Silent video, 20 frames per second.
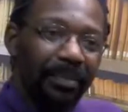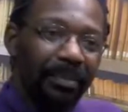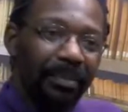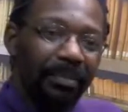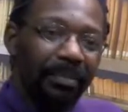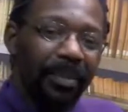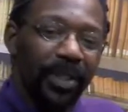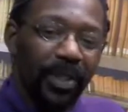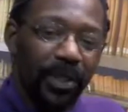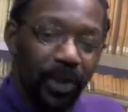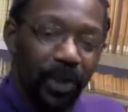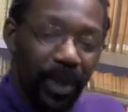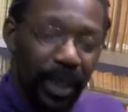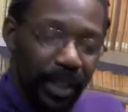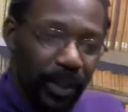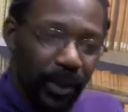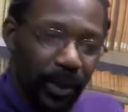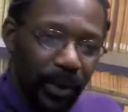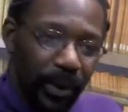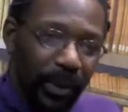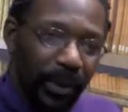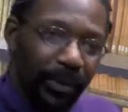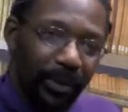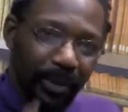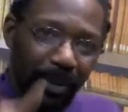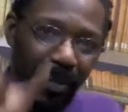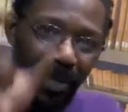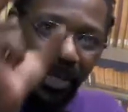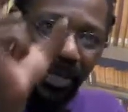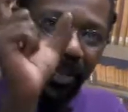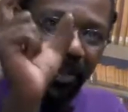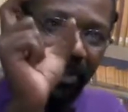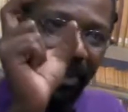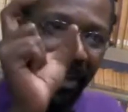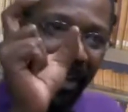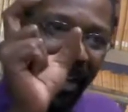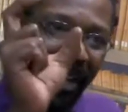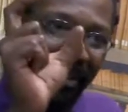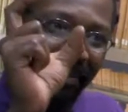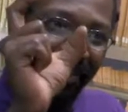but you're a turtle this
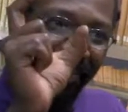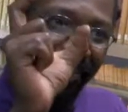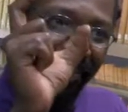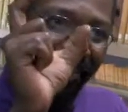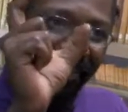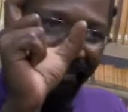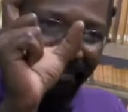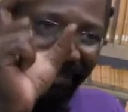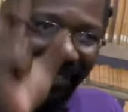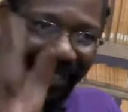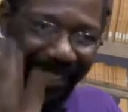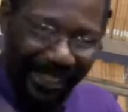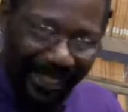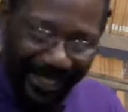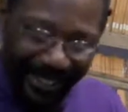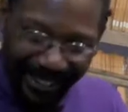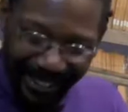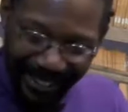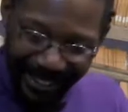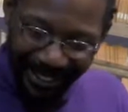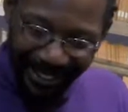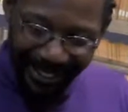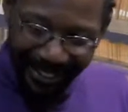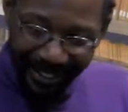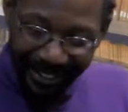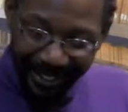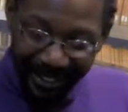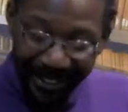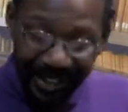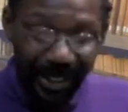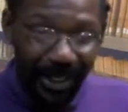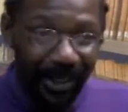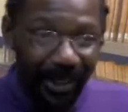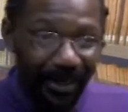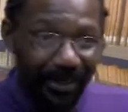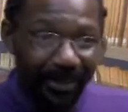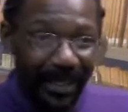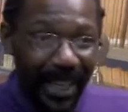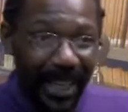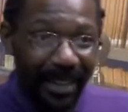big so
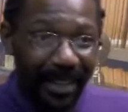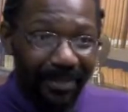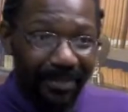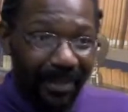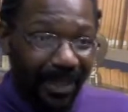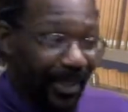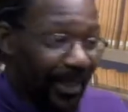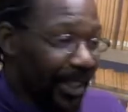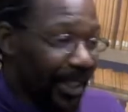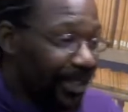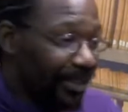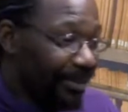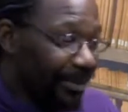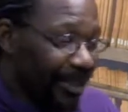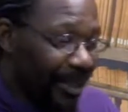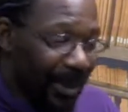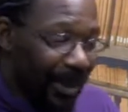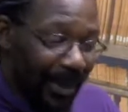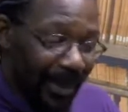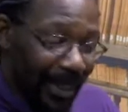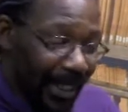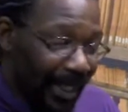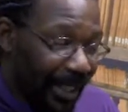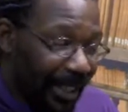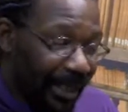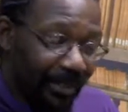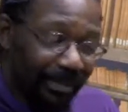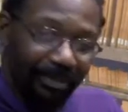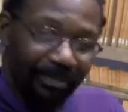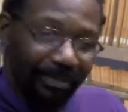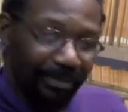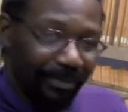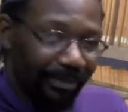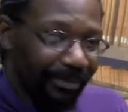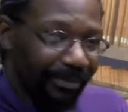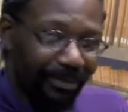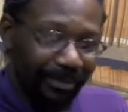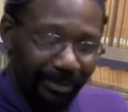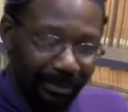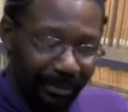yeah, you can totally,
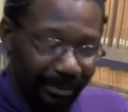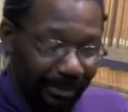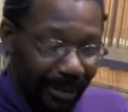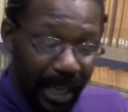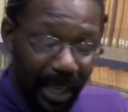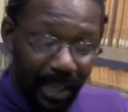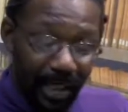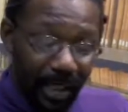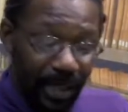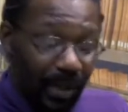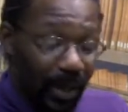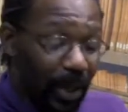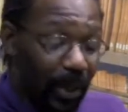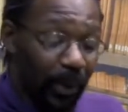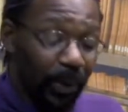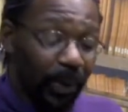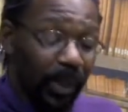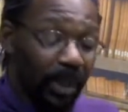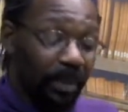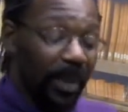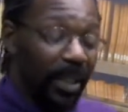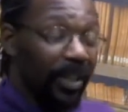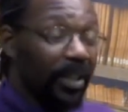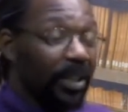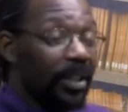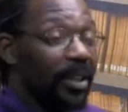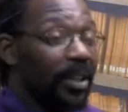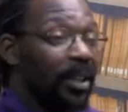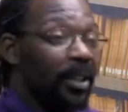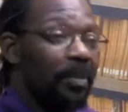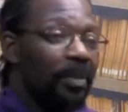and you can only be heard